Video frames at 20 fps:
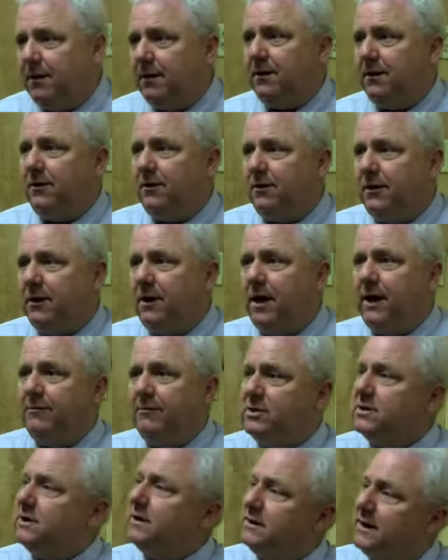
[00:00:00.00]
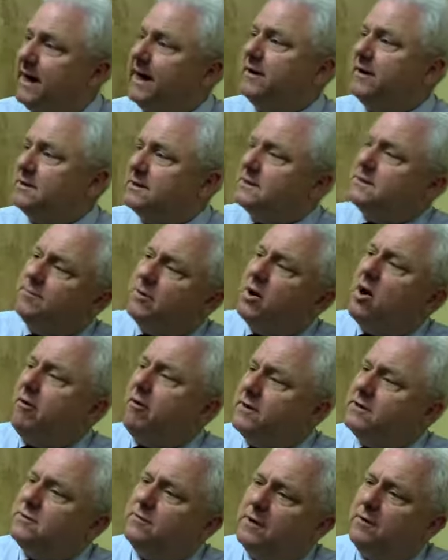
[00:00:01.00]
you know, the Irish and the Italians as
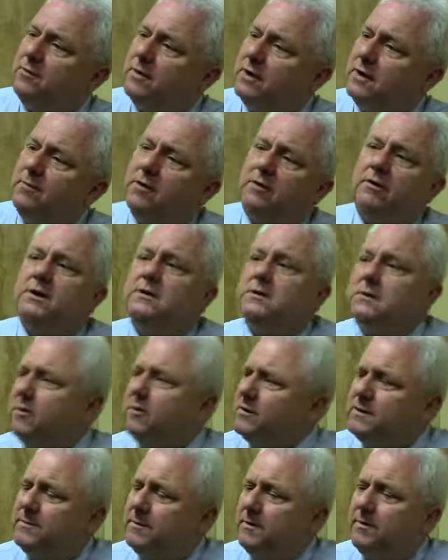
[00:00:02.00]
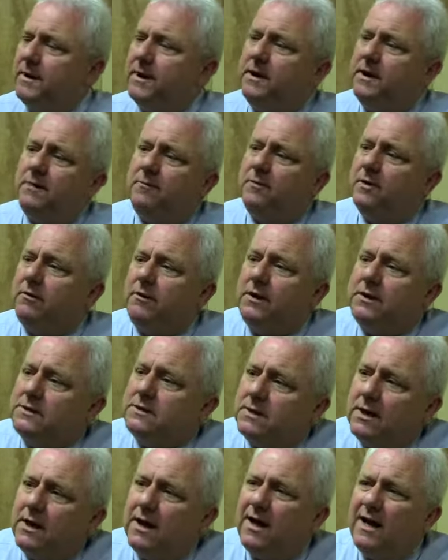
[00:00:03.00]
minorities when they were immigrants. It's always been about
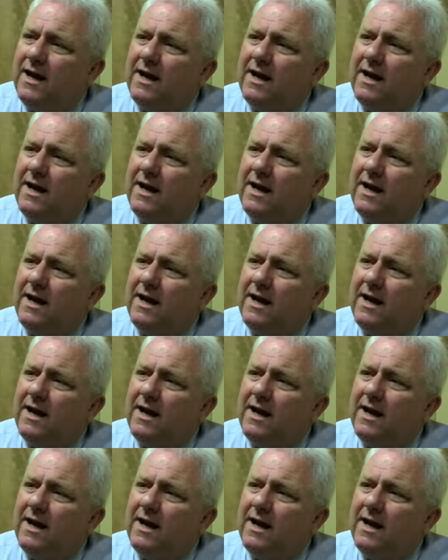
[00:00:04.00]
immigrants.